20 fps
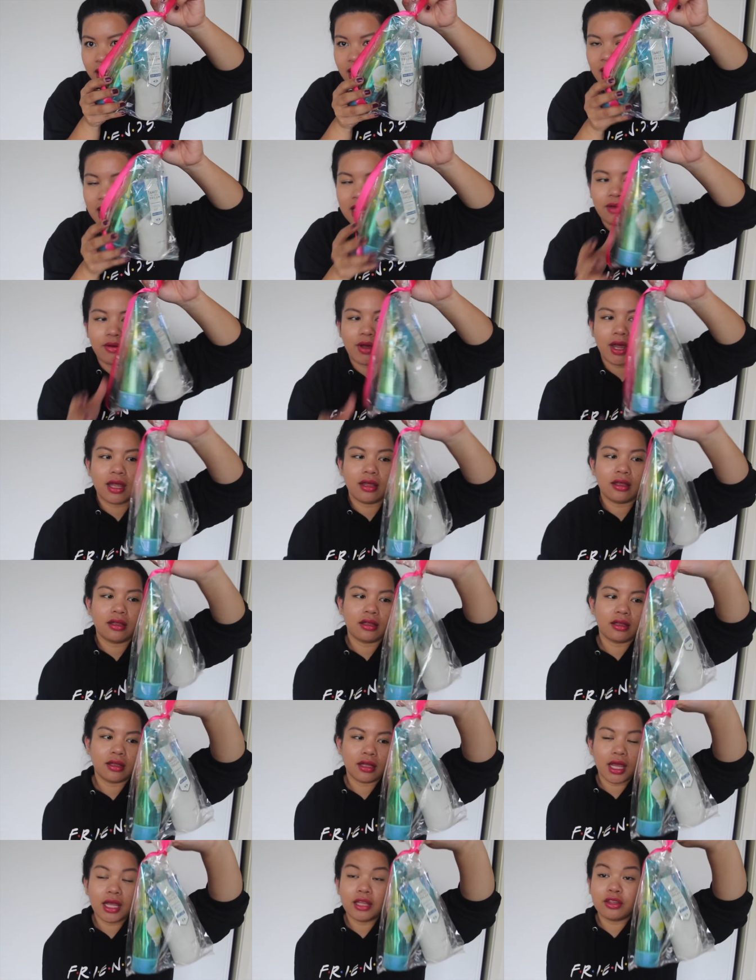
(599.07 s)
Anyway,
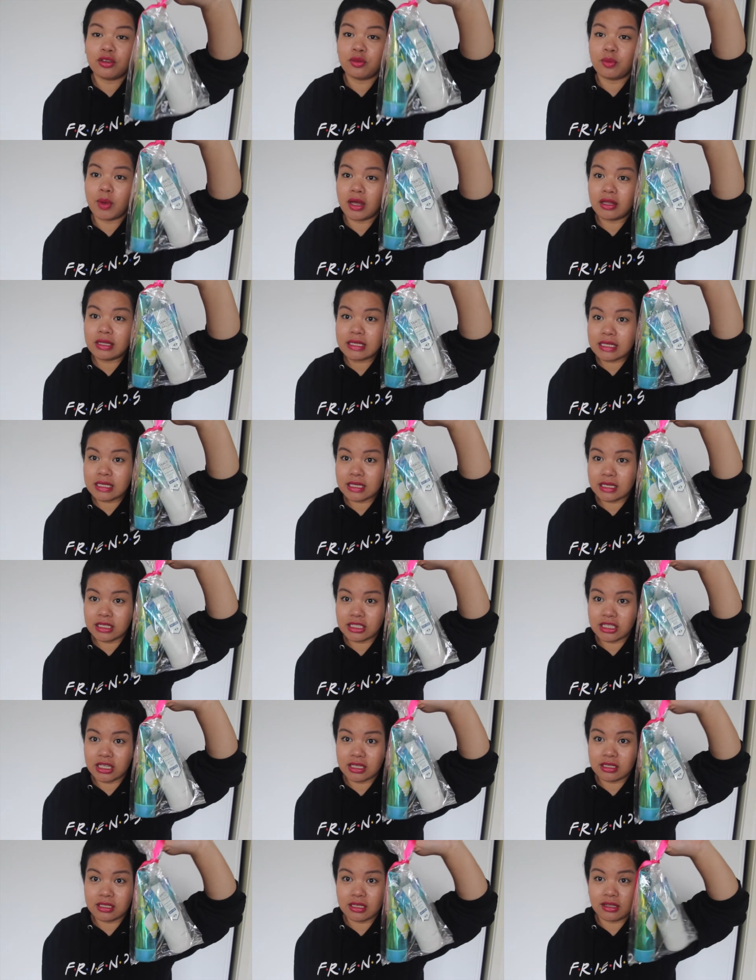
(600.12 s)
it smells
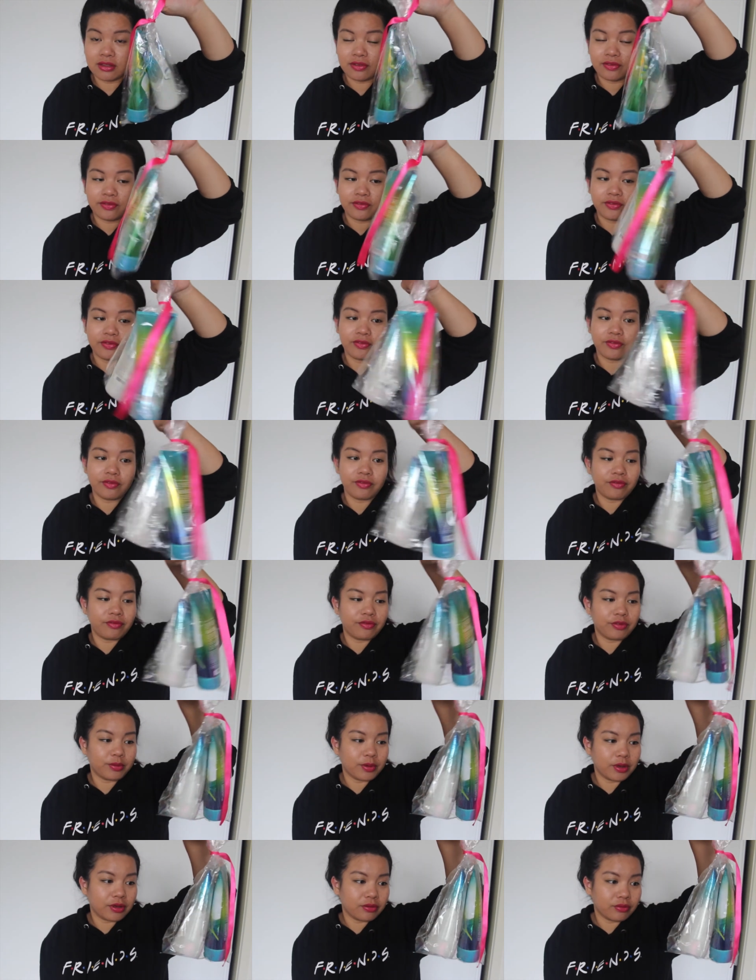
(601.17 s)
delicious. It
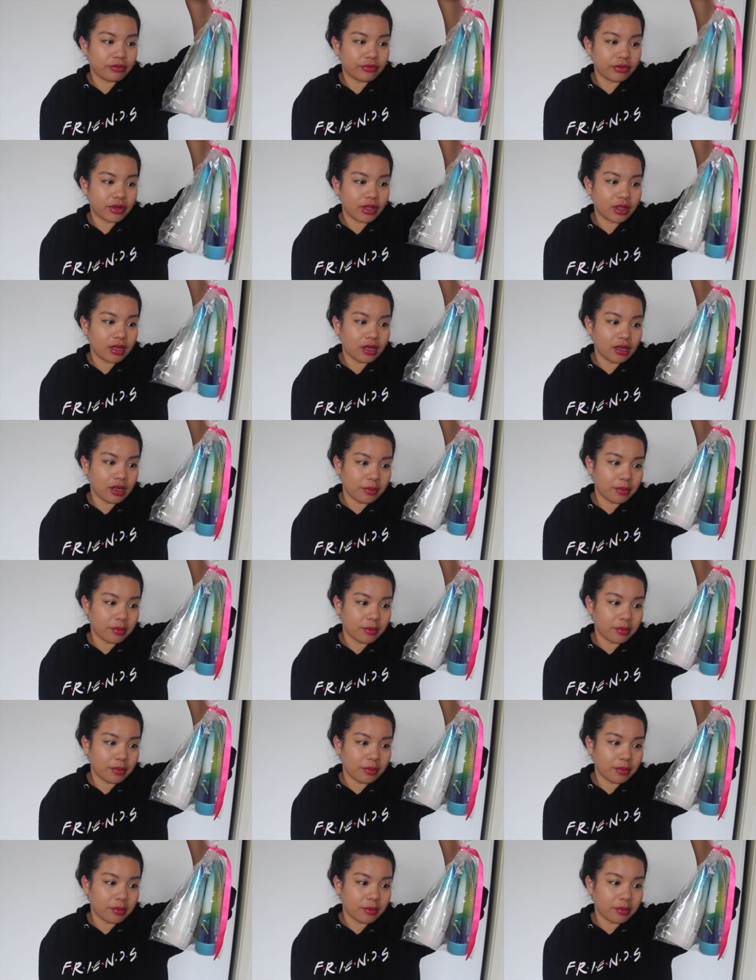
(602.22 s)
smells really